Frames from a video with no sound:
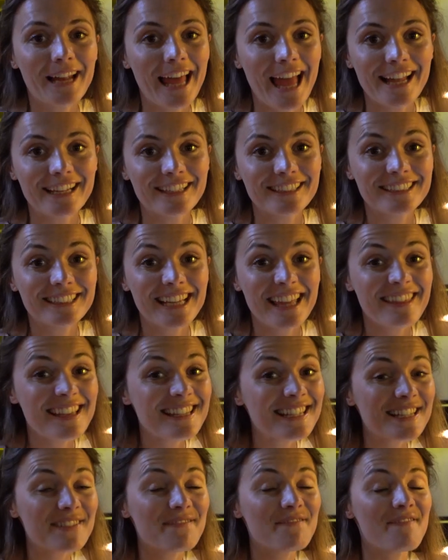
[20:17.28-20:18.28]
an end, and
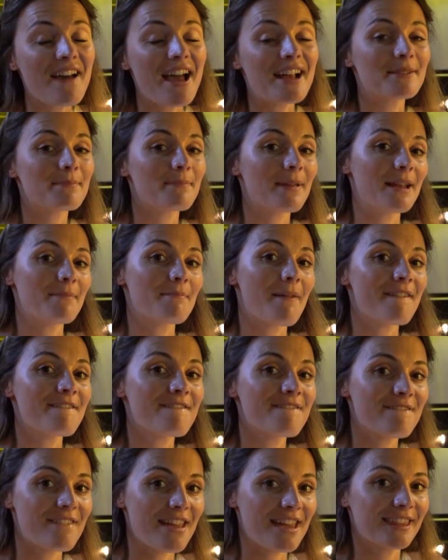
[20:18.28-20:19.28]
this has in fact been my
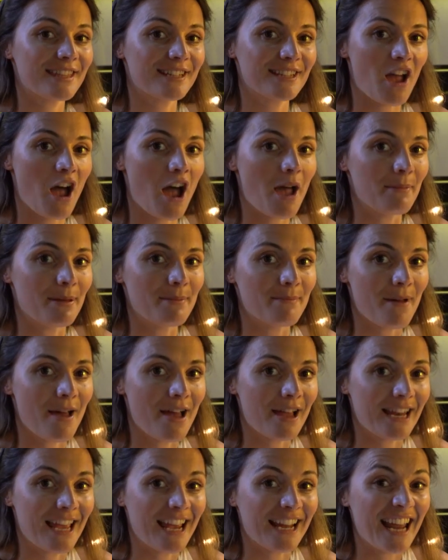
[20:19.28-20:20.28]
fifth time in
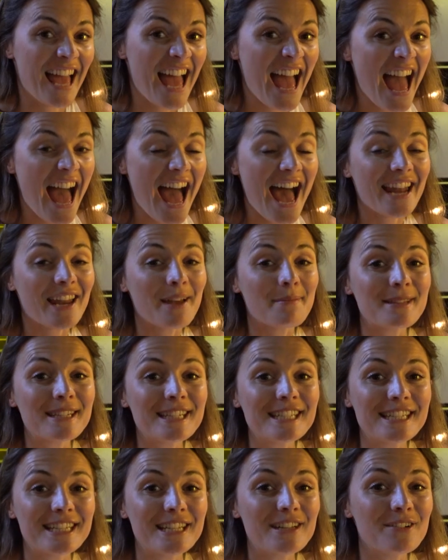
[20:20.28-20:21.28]
Berlin, and I'm
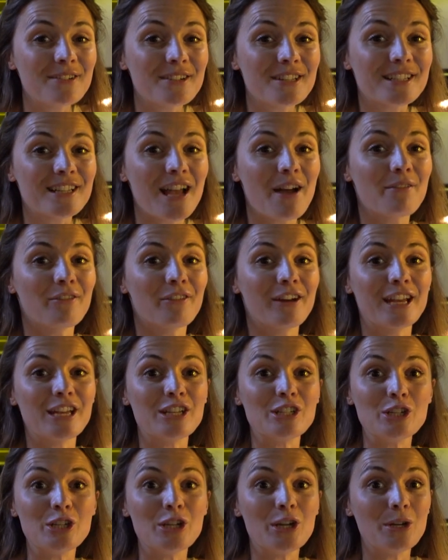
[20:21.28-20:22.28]
still
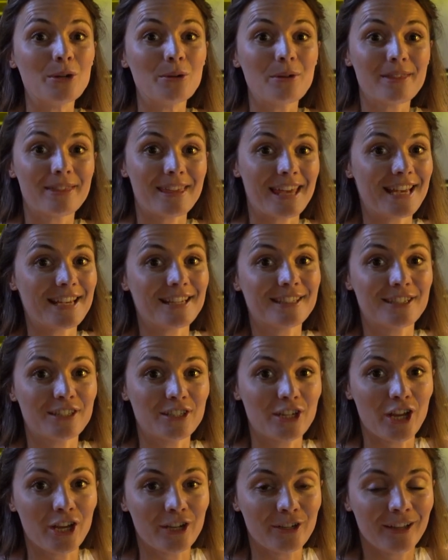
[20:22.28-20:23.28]
discovering new things to
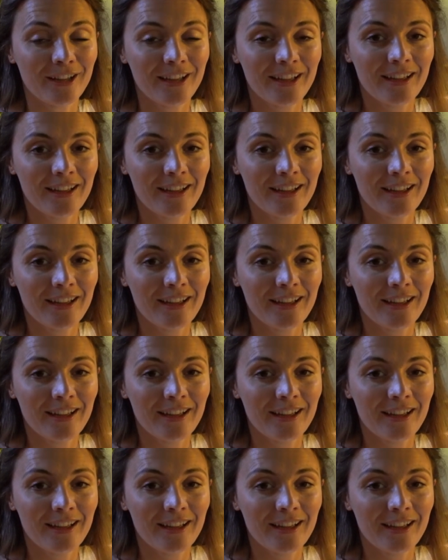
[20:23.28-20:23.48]
do.